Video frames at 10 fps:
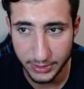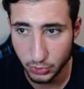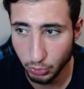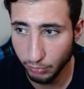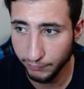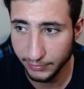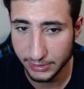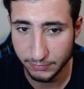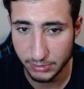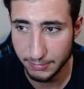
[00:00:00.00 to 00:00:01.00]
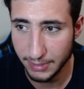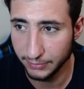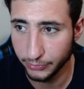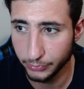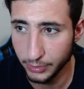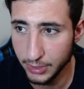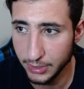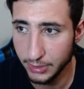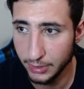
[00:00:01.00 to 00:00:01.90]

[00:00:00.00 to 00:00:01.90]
Joao Felix was making the run.